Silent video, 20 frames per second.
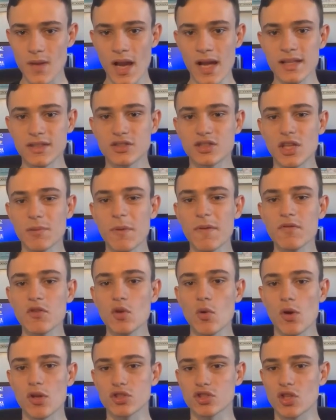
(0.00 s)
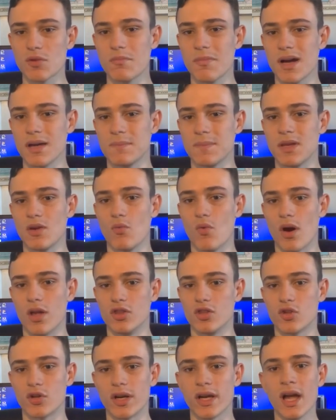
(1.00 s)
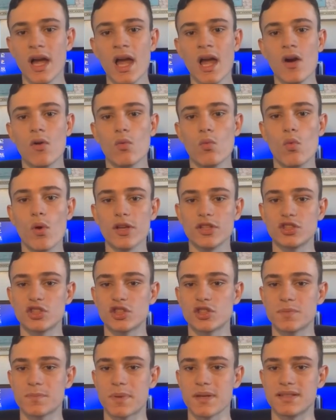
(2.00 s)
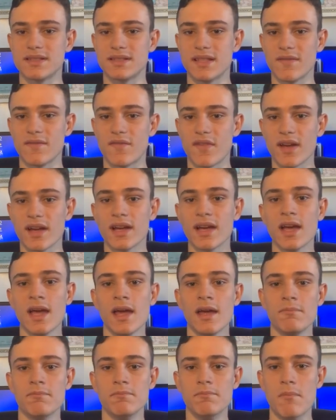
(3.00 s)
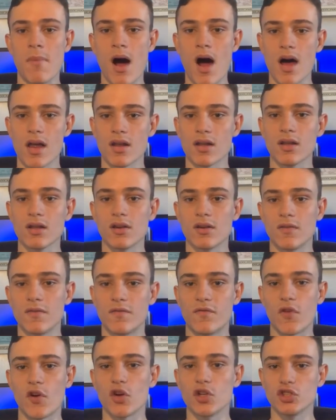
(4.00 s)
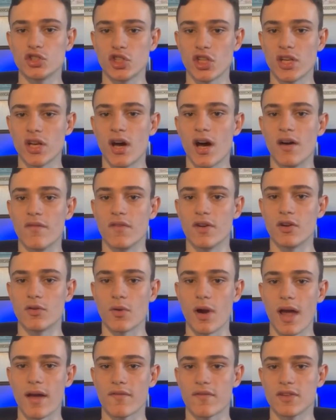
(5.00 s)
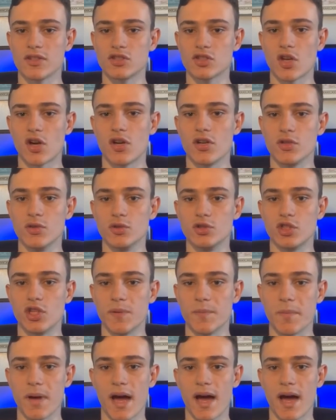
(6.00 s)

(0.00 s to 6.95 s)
And some of you also might be wondering which specific model or version of a graphics card you should